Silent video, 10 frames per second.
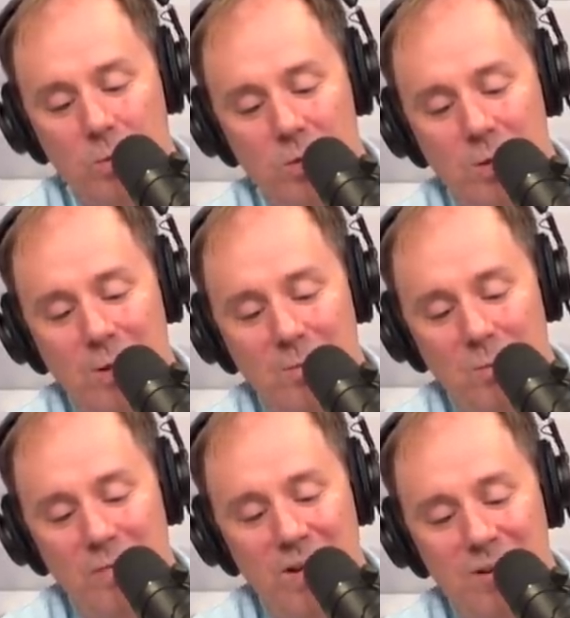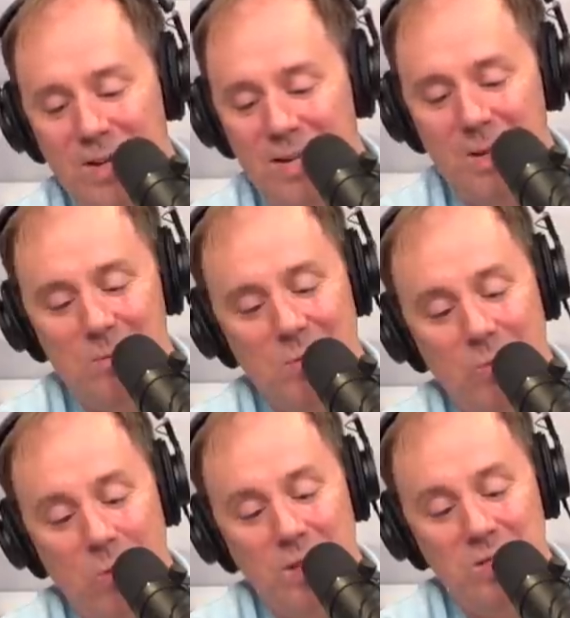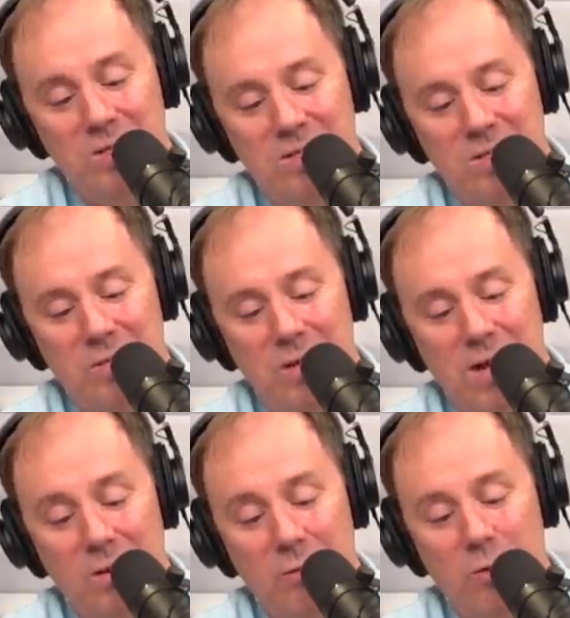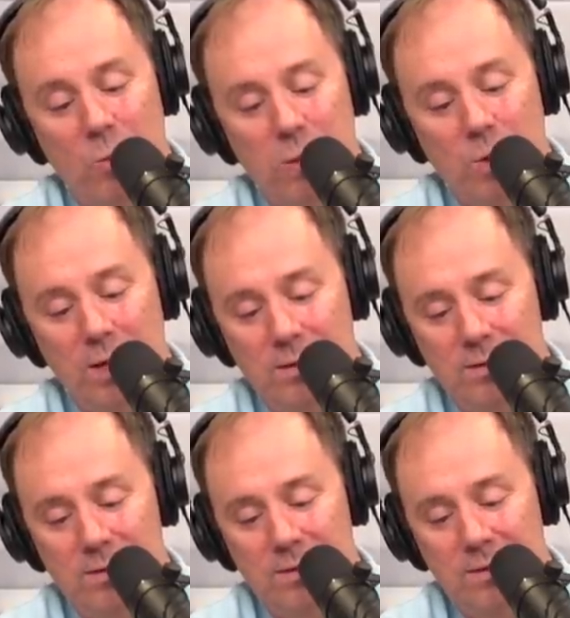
which prevented many people from watching the series finale for 3 weeks.